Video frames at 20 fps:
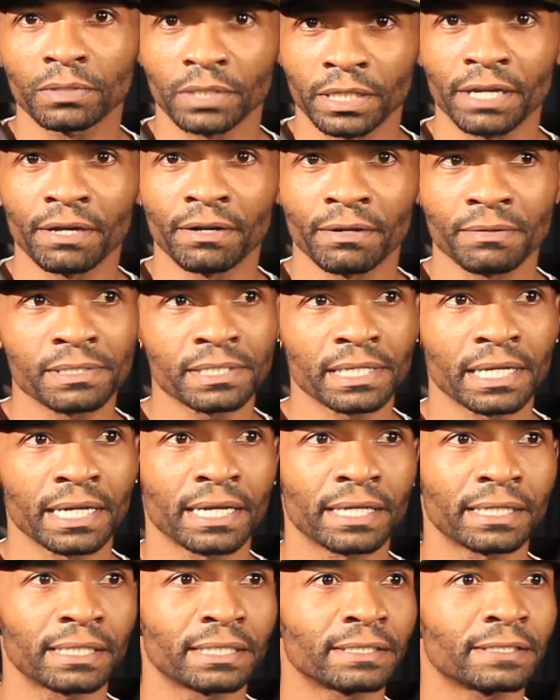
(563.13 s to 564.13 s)
You get what I'm
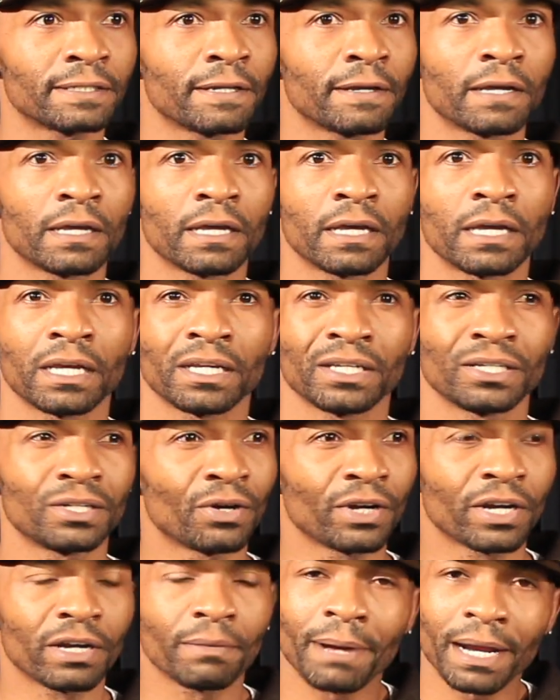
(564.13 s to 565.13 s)
saying? And, you
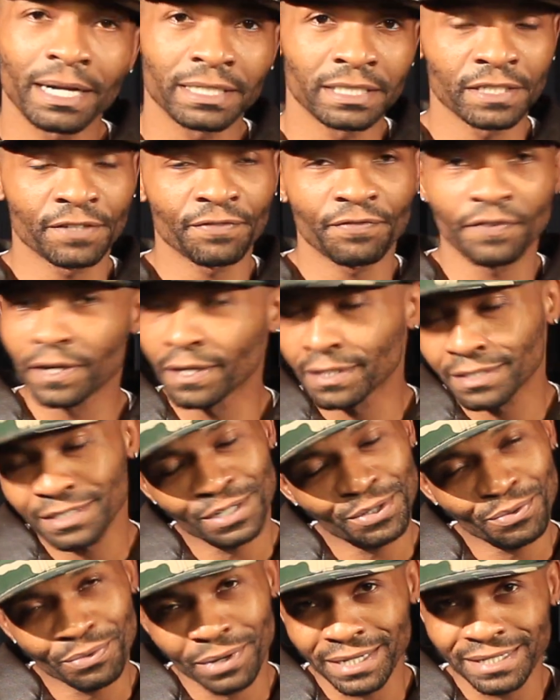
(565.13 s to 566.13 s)
know, everybody just fell
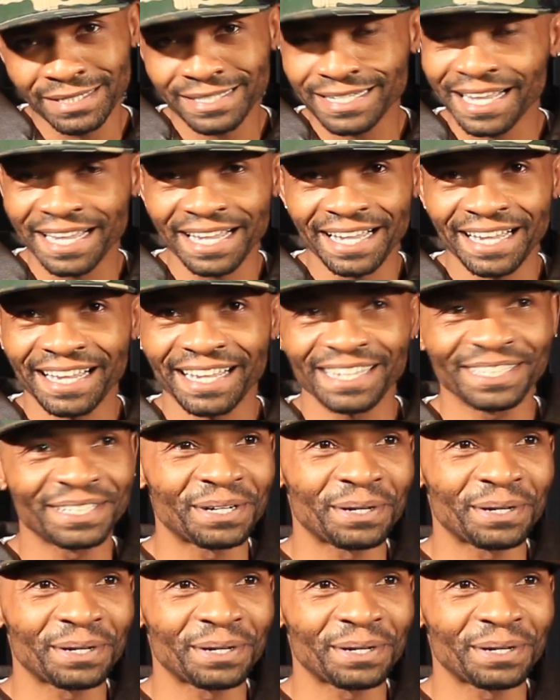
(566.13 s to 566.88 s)
to the wayside.